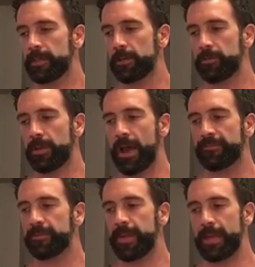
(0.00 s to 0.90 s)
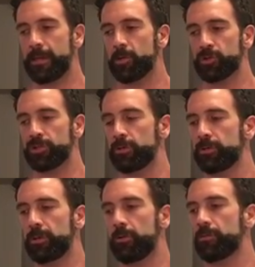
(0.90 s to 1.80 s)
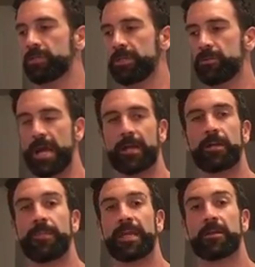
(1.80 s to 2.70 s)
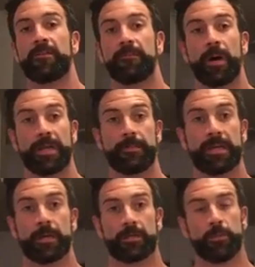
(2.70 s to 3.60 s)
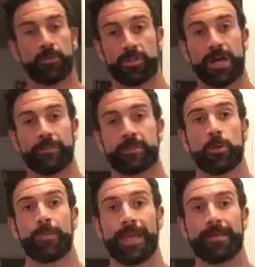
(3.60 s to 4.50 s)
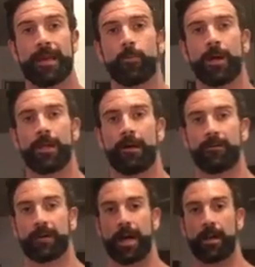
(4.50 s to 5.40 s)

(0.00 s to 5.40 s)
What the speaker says: you have to pay your student loans and you're not going to make enough money because most jobs don't pay that well out of